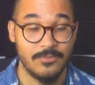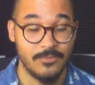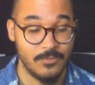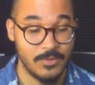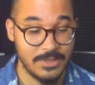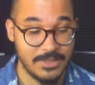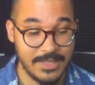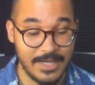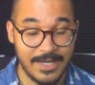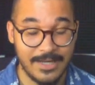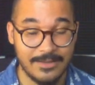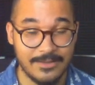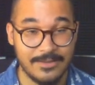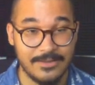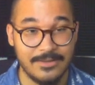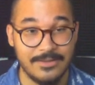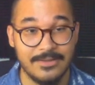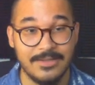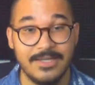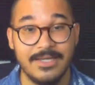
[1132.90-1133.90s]
with that
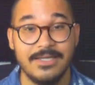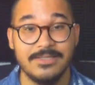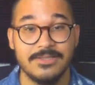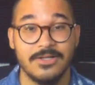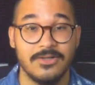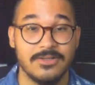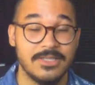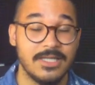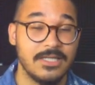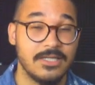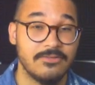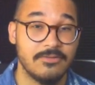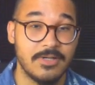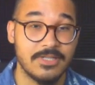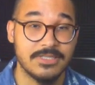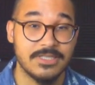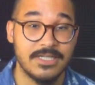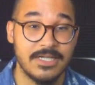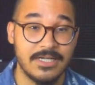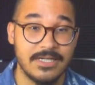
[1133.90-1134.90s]
is all. Thank you very
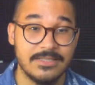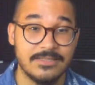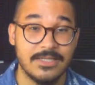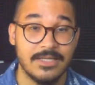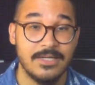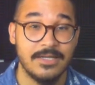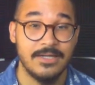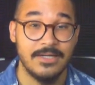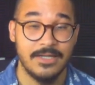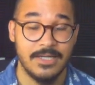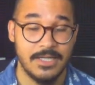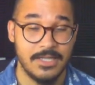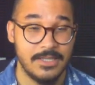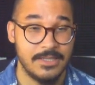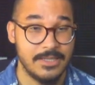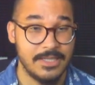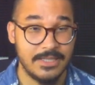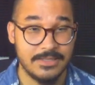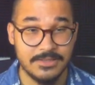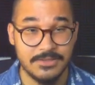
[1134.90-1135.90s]
much, guys.
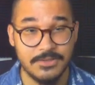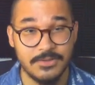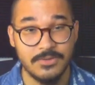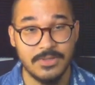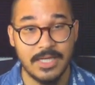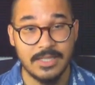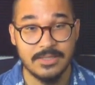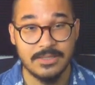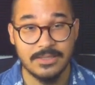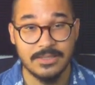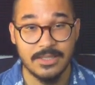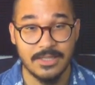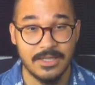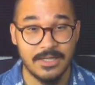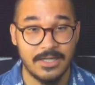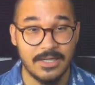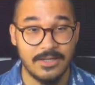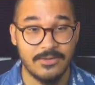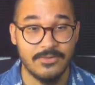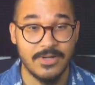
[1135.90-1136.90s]
Let's do that
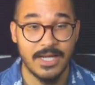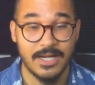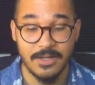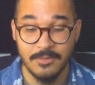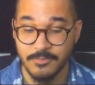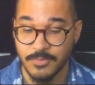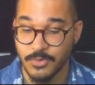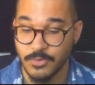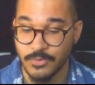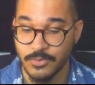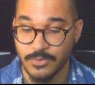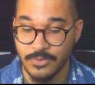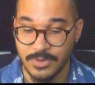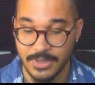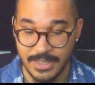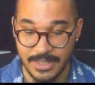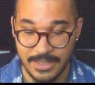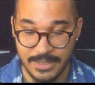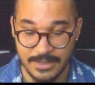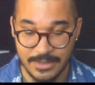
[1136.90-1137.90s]
Ranan pool
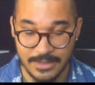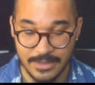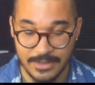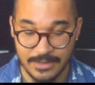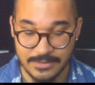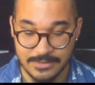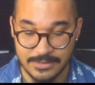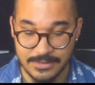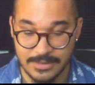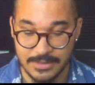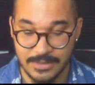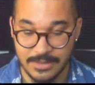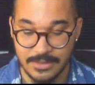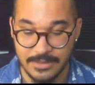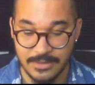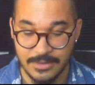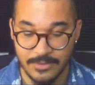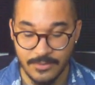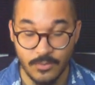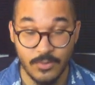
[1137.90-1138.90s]
and see
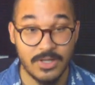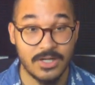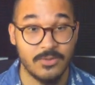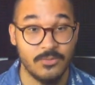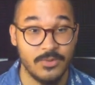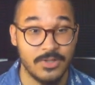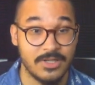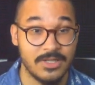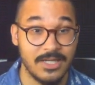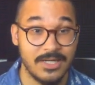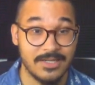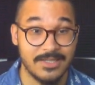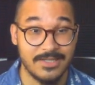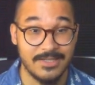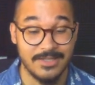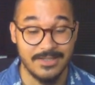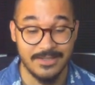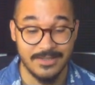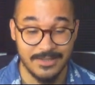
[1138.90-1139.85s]
whether we're lucky.